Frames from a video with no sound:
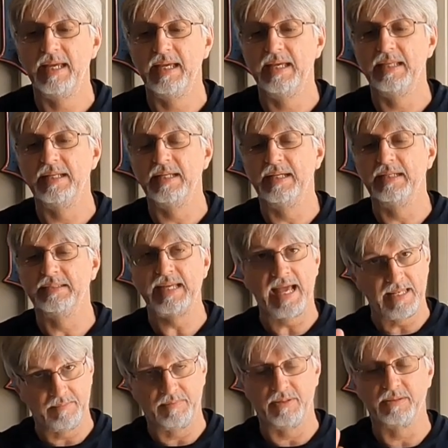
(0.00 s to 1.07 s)
and uh,
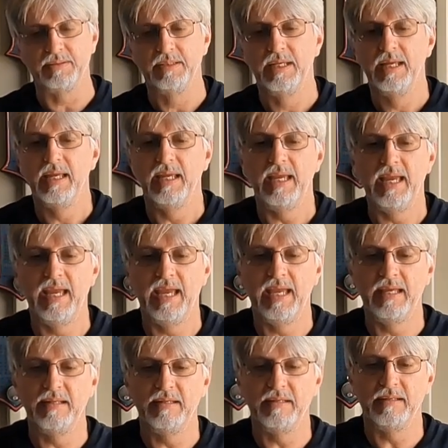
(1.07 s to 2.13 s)
Gatlinburg.
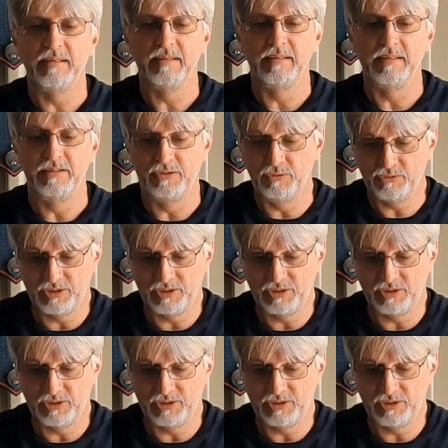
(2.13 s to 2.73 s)
And